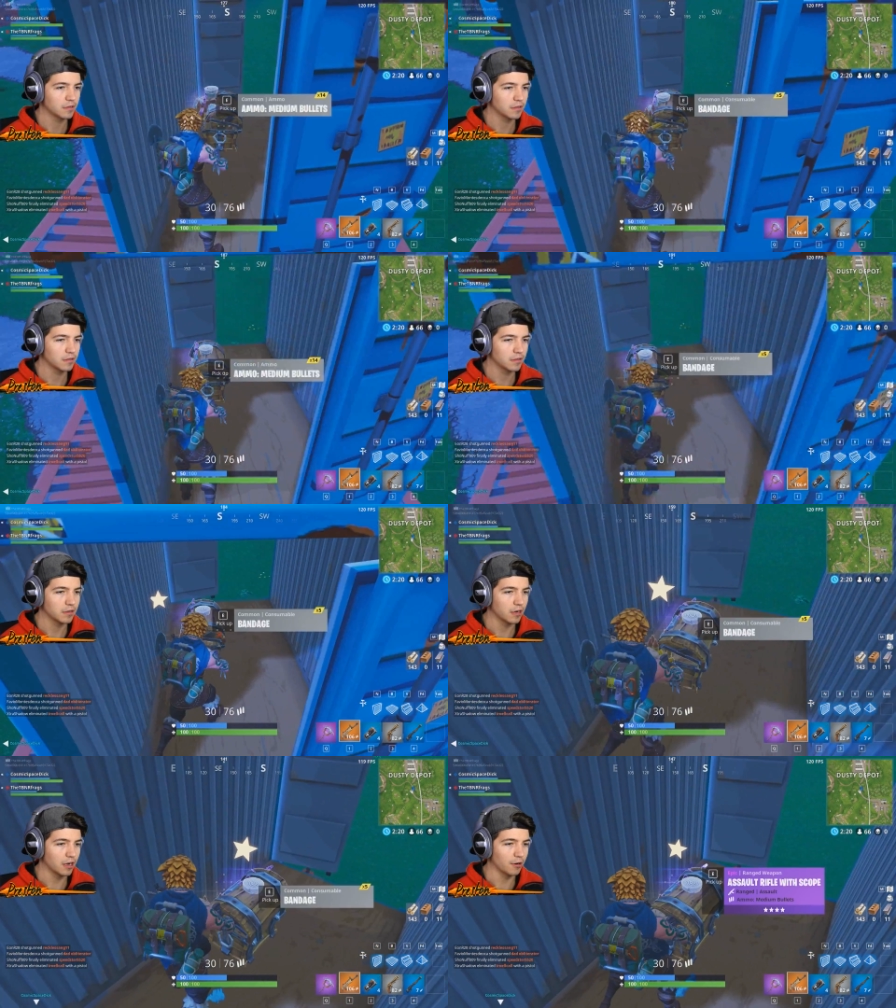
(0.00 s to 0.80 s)

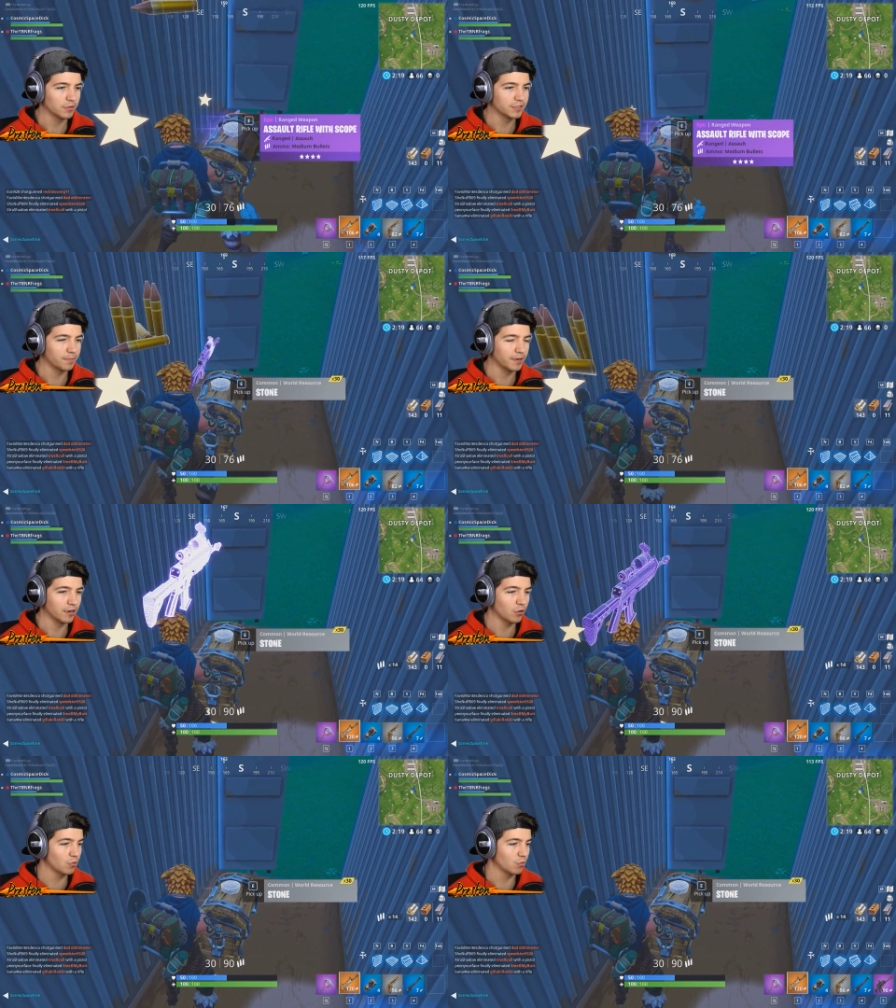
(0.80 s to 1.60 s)
Funny factory. Alright, what's up
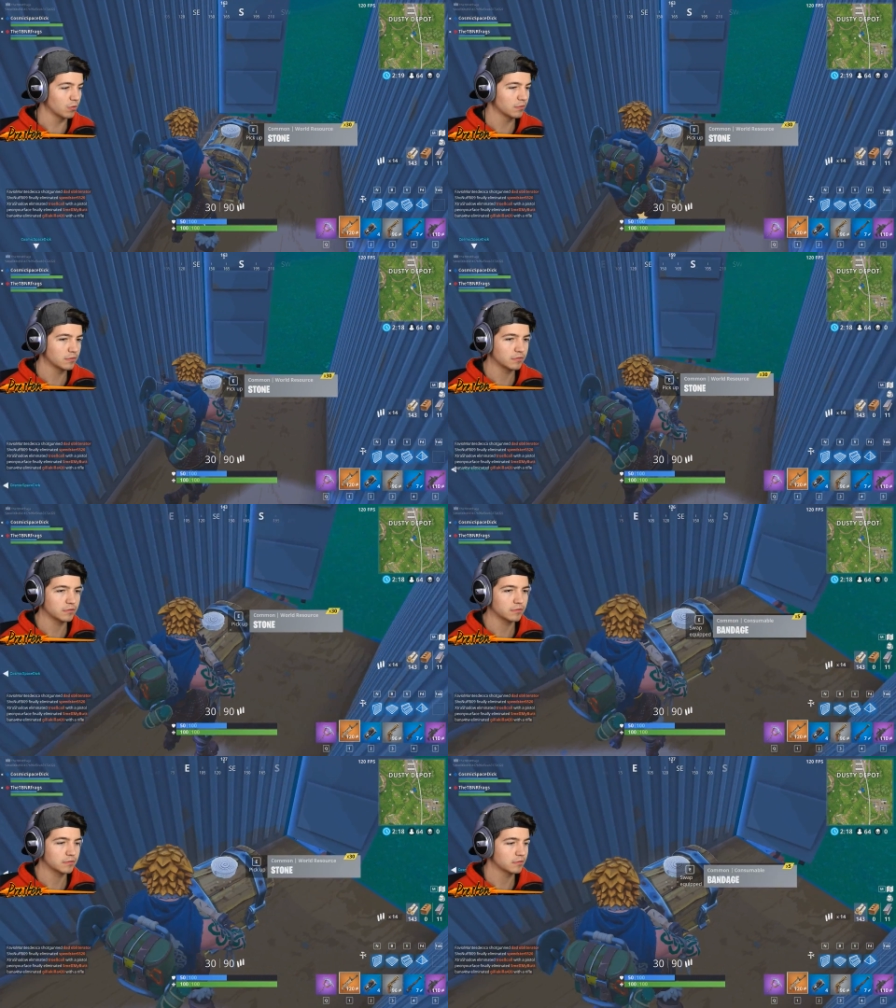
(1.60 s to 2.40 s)
here? Oh,
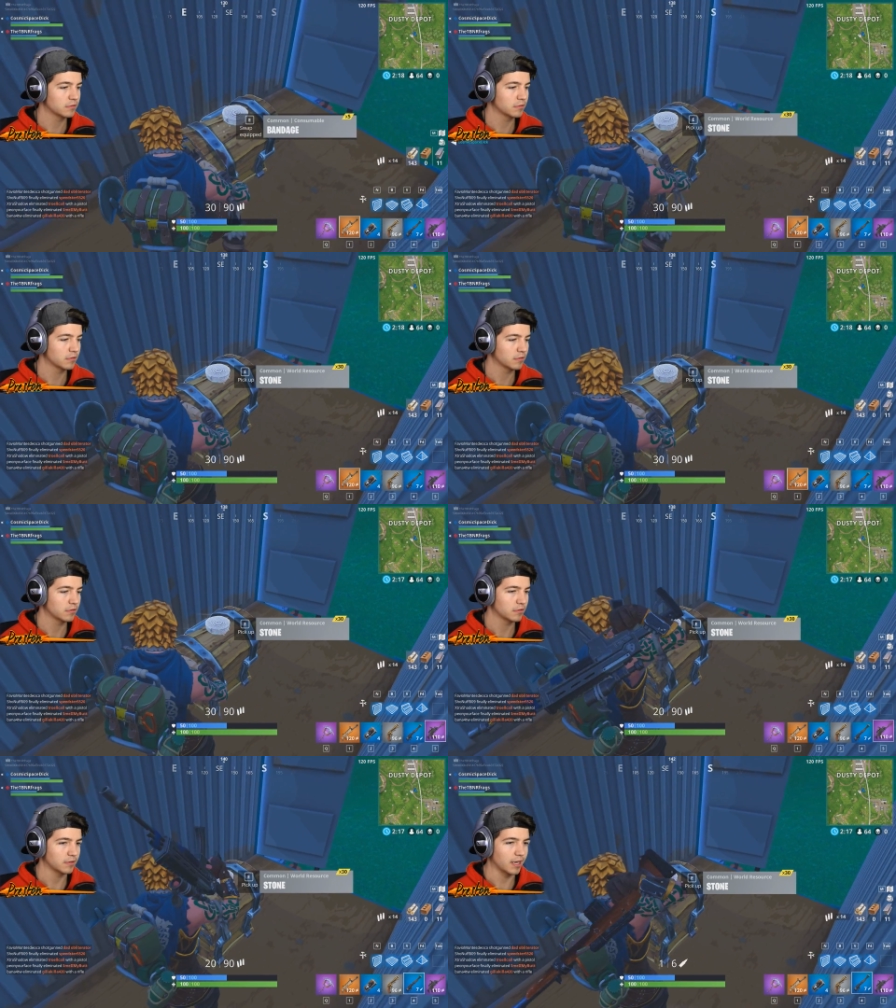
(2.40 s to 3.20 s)
Flimsy
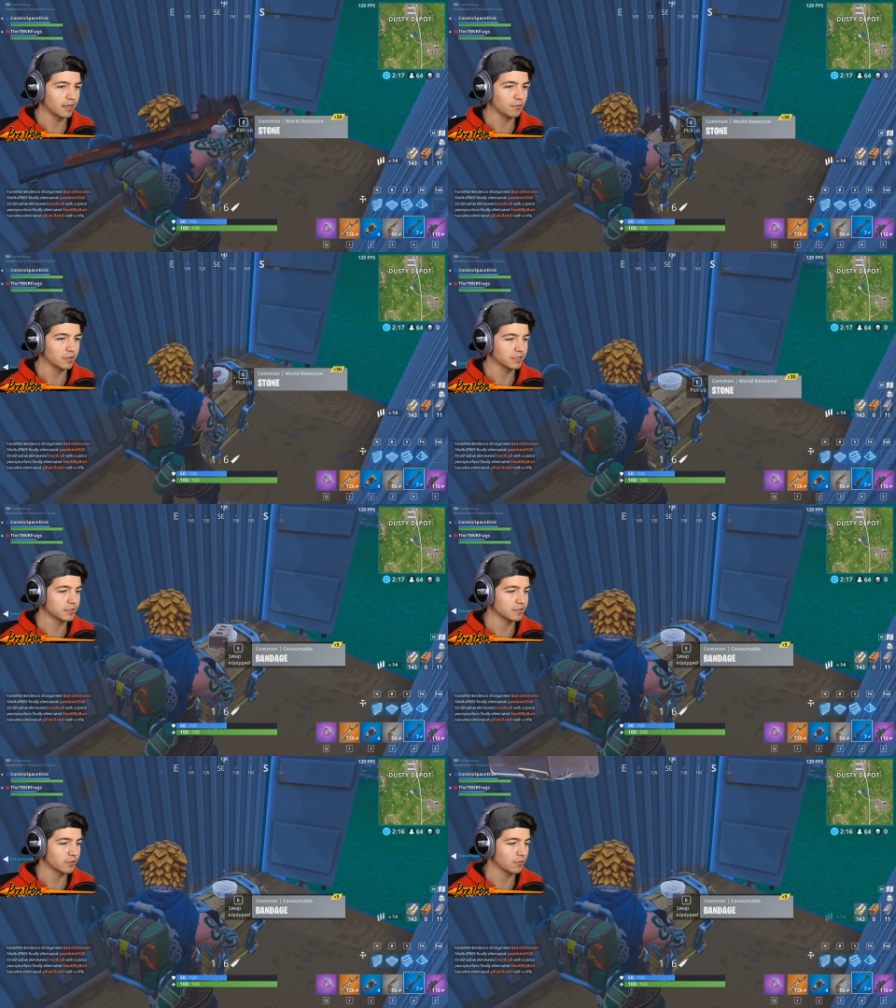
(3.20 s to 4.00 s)
factory. Nah, I don't want
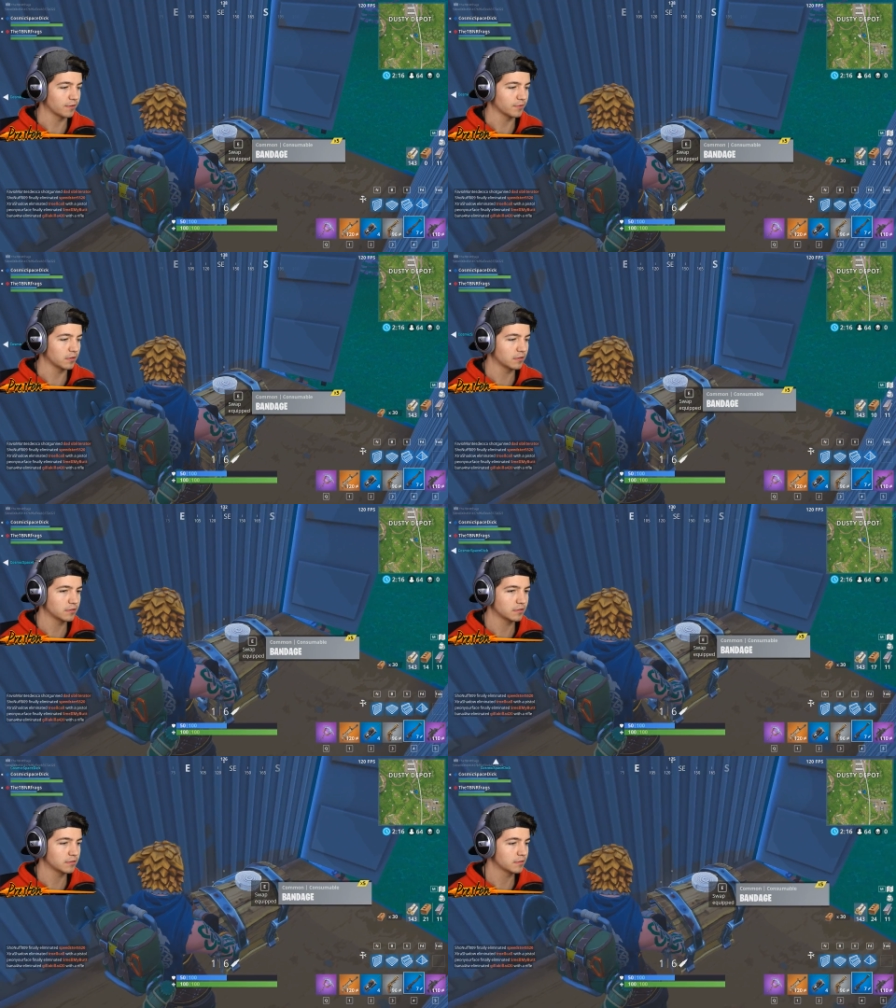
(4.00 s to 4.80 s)
this assault rifle.
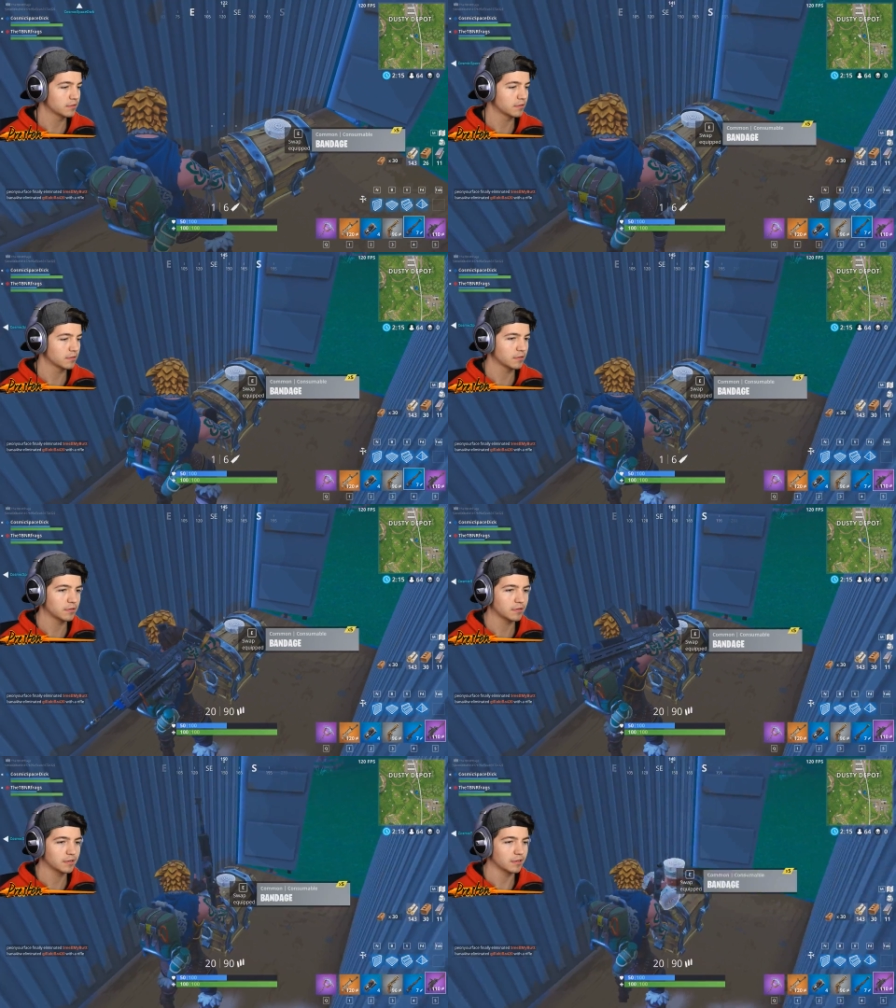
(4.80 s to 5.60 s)
Functional
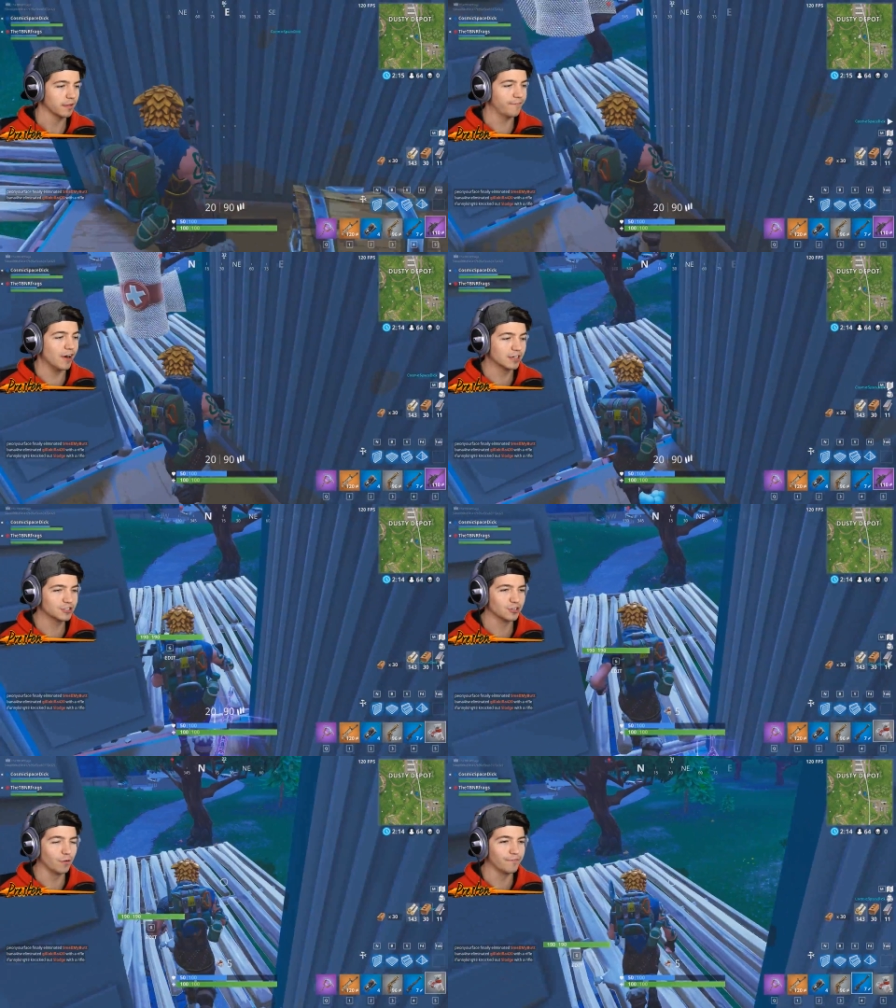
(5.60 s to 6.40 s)
factory. The
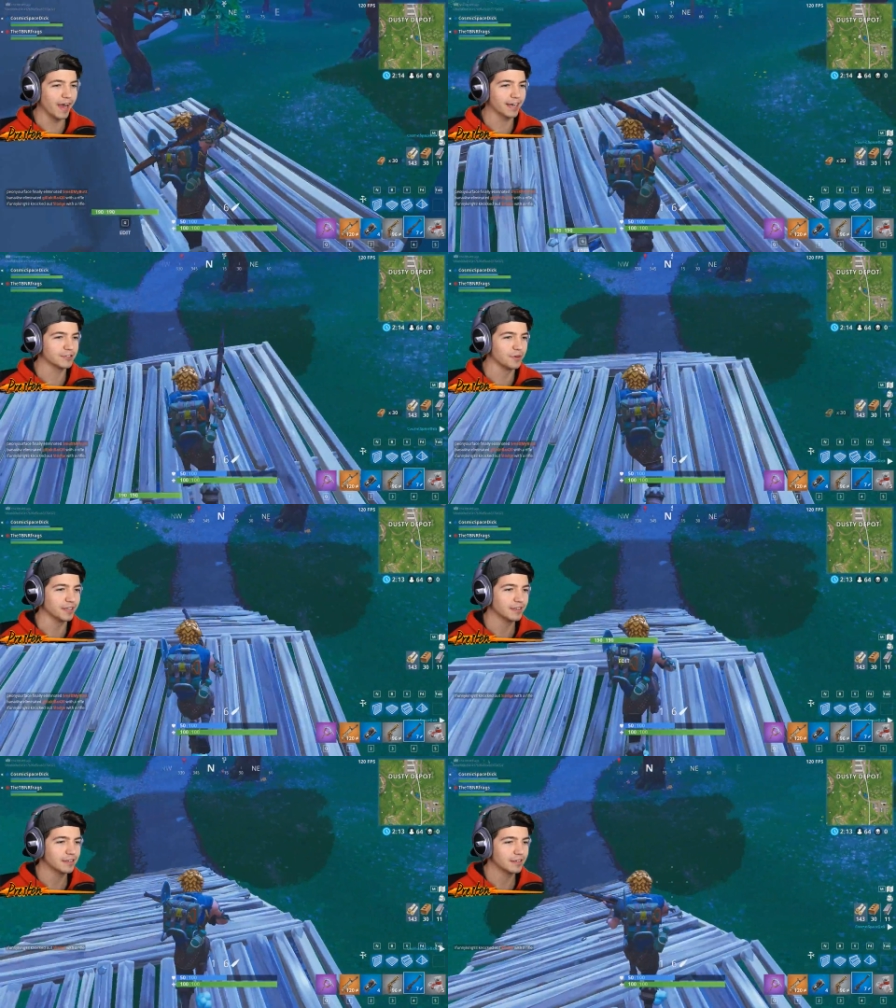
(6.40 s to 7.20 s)
functional factory.